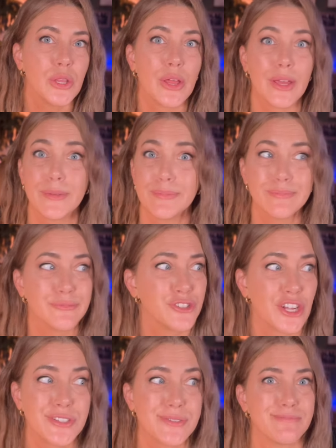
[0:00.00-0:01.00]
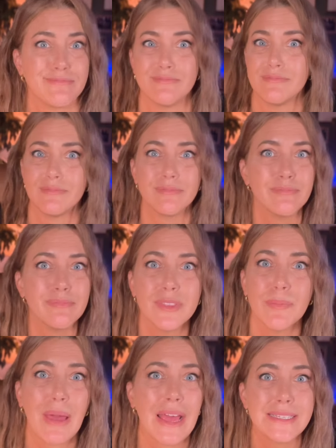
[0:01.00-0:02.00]
like just the
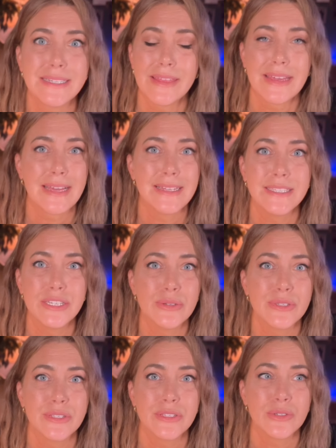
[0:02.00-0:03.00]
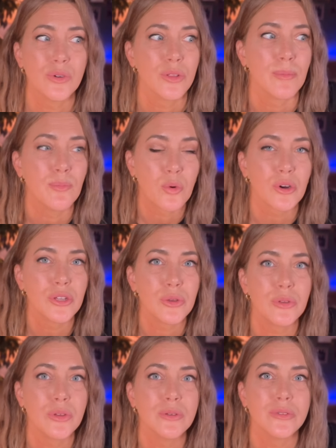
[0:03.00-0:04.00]
paste that kids use in school. The more you
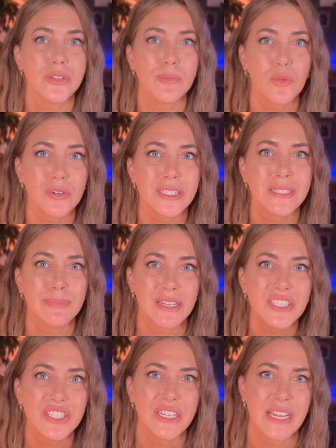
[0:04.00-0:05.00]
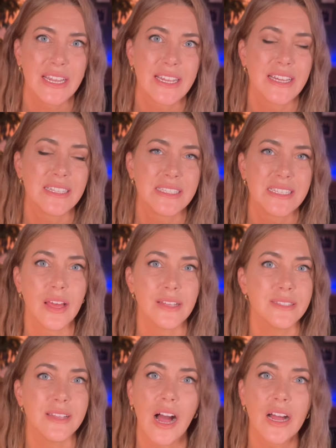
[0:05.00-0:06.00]
use, the more spongy it gets.
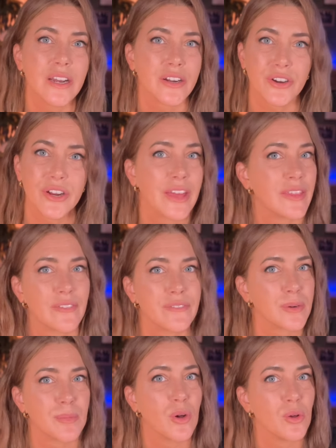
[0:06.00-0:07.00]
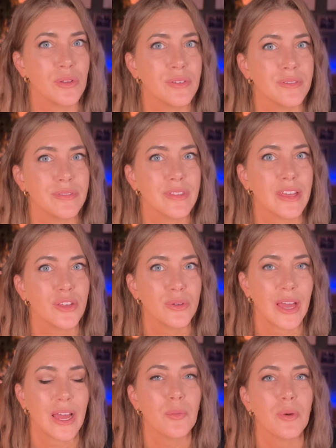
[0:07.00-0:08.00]
It's not going to create that firm hold that you
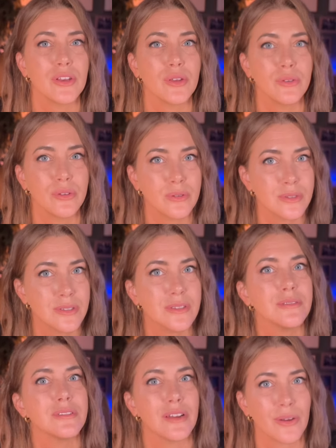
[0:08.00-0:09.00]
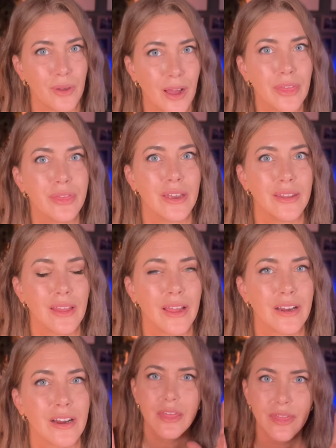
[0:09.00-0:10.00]
get when you use, you know, a thin
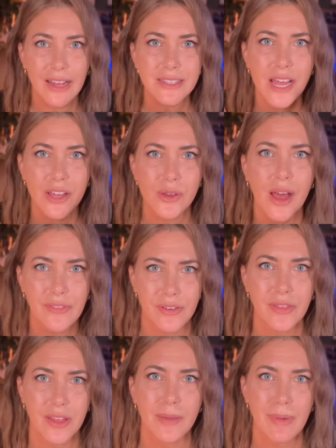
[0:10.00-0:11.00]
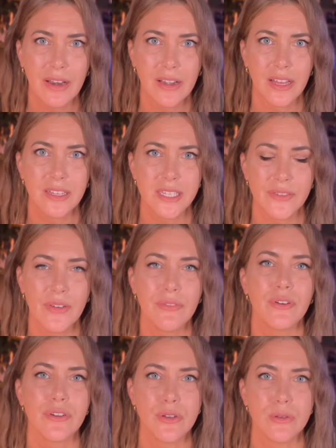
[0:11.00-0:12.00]
layer. That's how you have to think about adhesive if
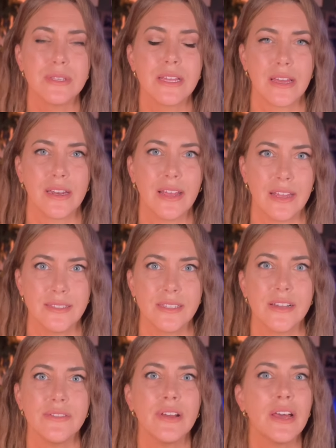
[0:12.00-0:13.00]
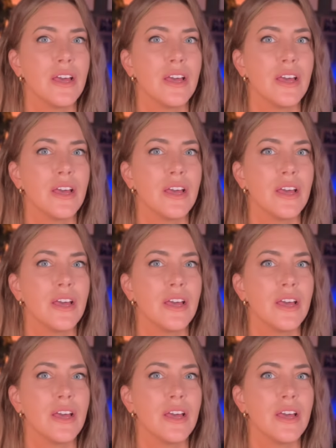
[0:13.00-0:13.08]
you're using adhesive.